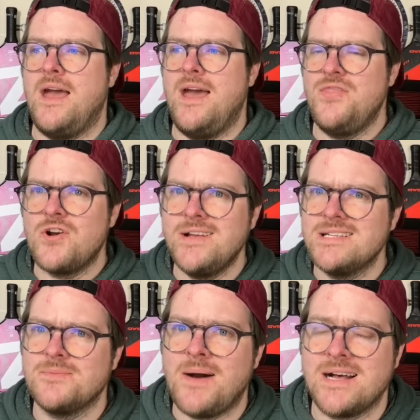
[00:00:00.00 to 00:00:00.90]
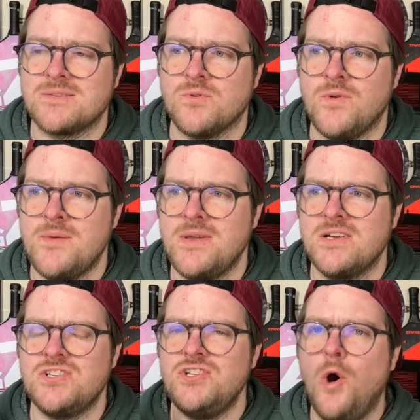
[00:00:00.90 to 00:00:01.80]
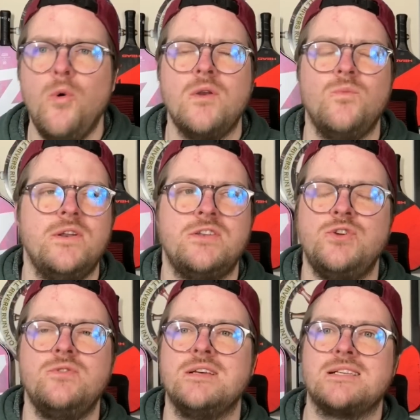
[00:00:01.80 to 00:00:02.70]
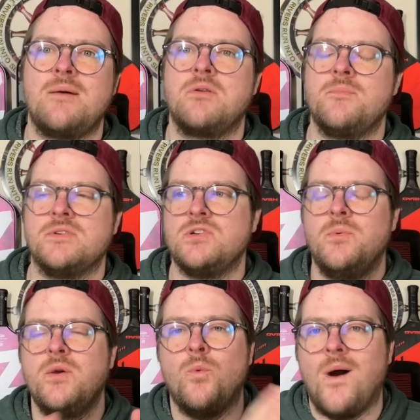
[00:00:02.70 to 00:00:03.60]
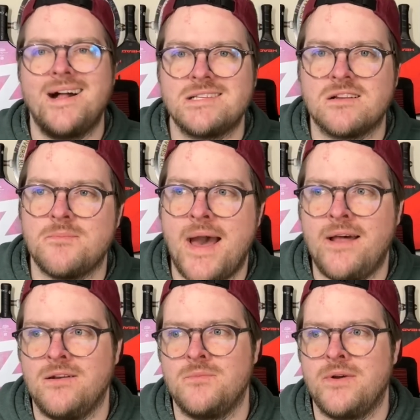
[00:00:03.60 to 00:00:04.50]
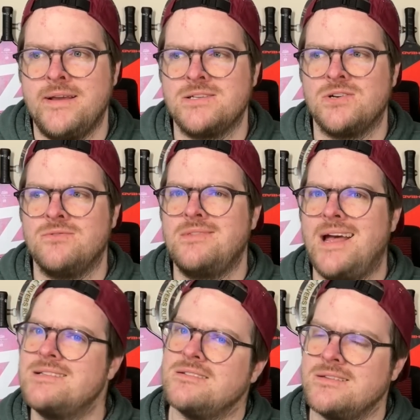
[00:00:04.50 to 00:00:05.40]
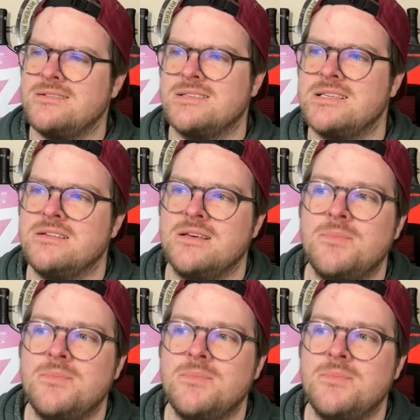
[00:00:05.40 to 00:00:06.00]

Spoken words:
And there is a possible way, because no one would do this on purpose. Nobody wants their paddle to break. So that's a little silly.